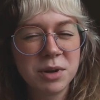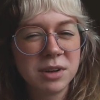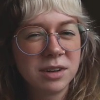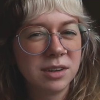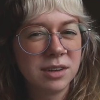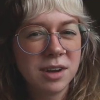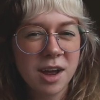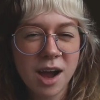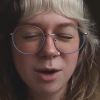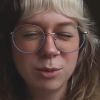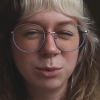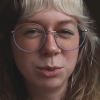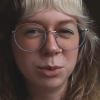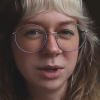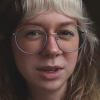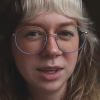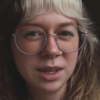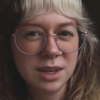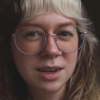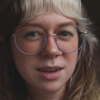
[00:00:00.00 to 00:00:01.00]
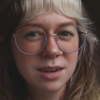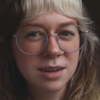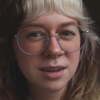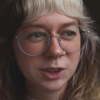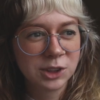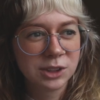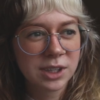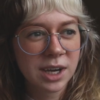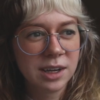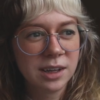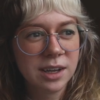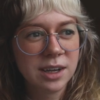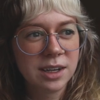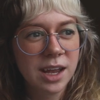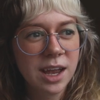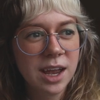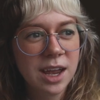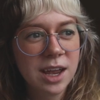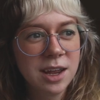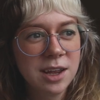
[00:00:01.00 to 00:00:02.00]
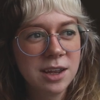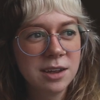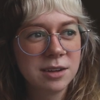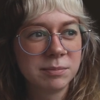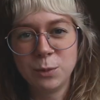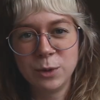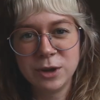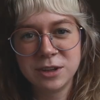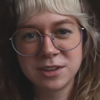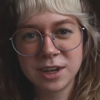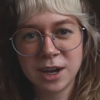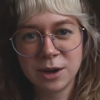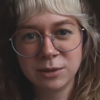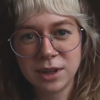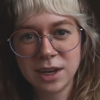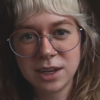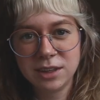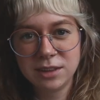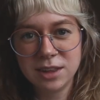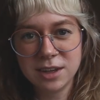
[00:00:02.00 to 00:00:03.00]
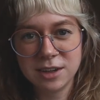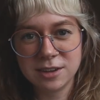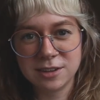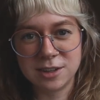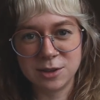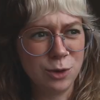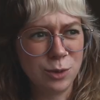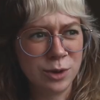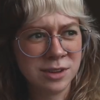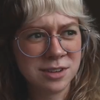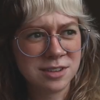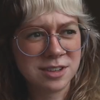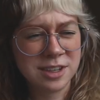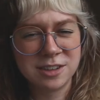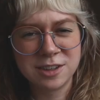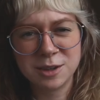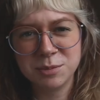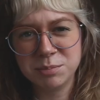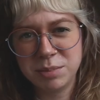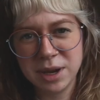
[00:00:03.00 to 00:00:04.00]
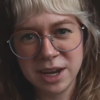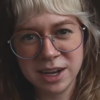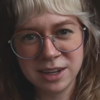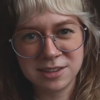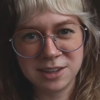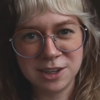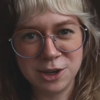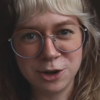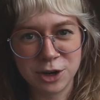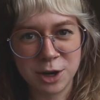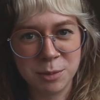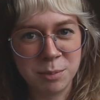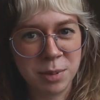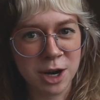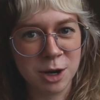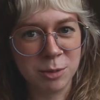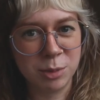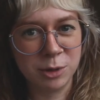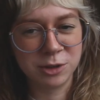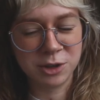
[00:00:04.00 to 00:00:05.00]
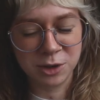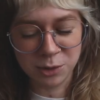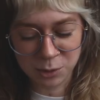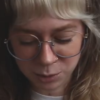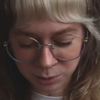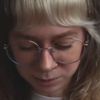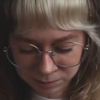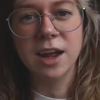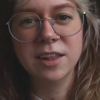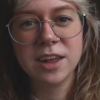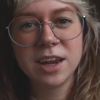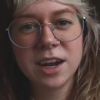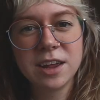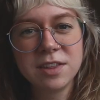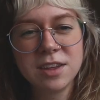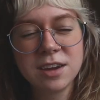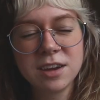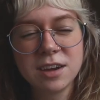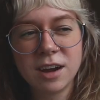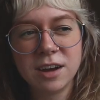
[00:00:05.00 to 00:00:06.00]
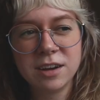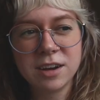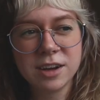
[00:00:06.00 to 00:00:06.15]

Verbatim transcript: but not really. Just kind of like, hey, we sound like this. You can say some bands that you're comparable to. And then I think a